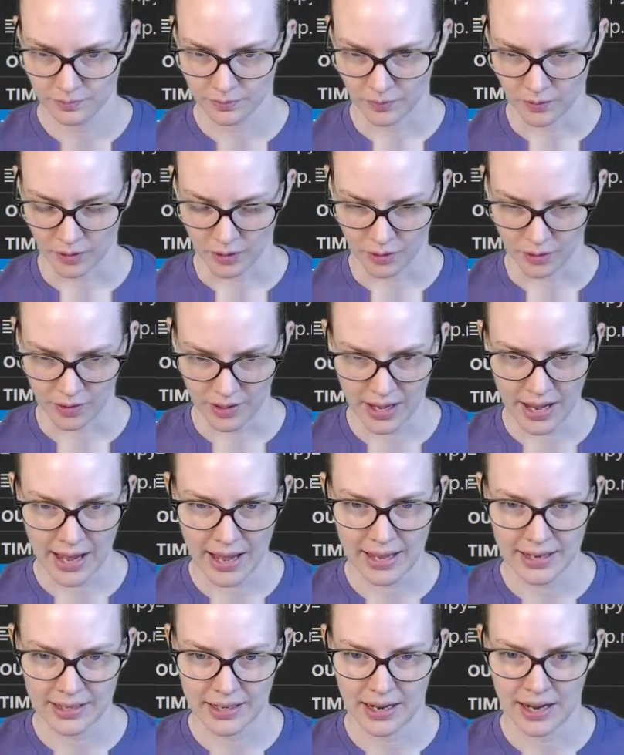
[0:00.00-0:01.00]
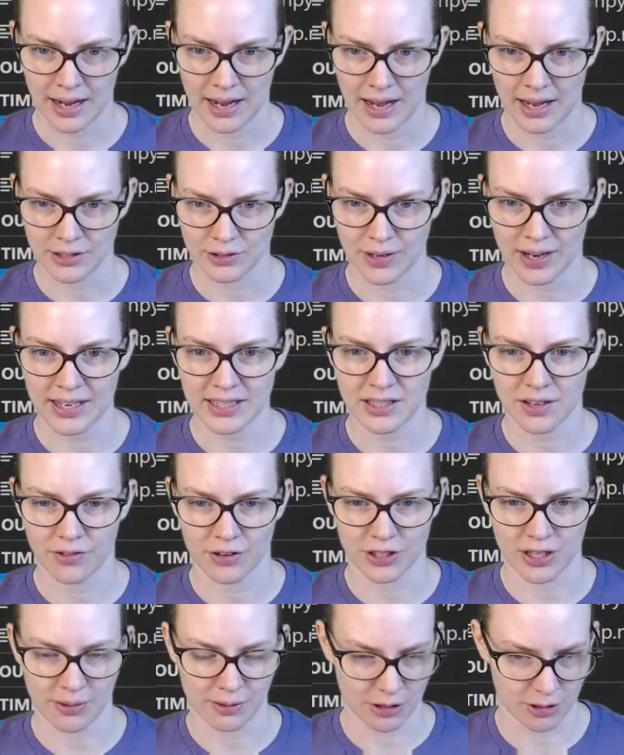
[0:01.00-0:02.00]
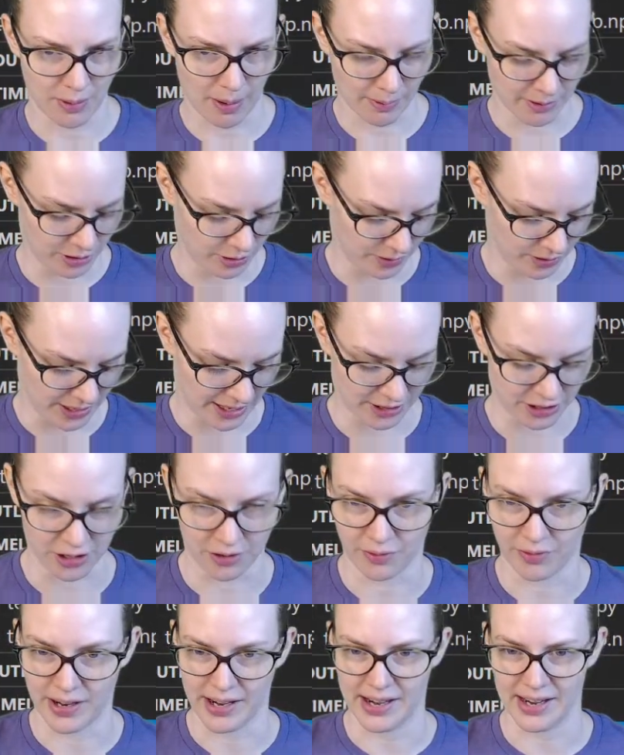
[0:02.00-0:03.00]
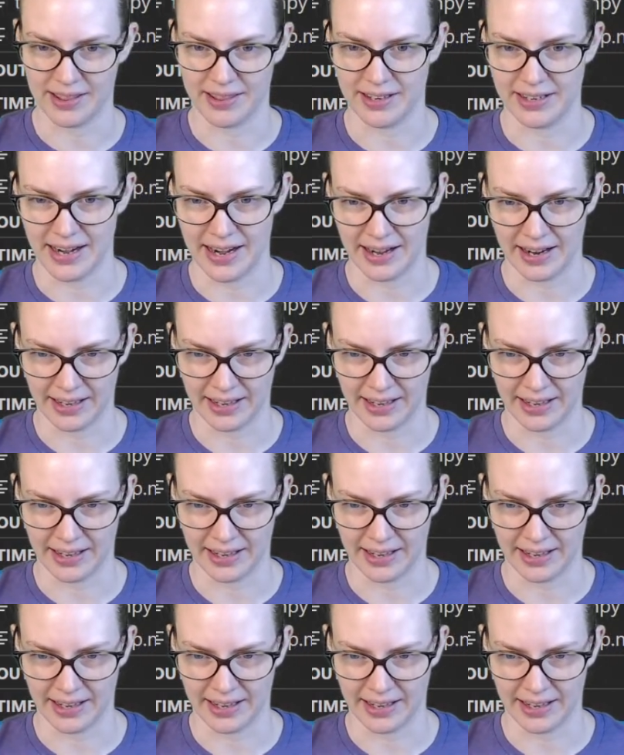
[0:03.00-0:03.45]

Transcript: do that. So I guess the first thing we should probably do is actually read in the data,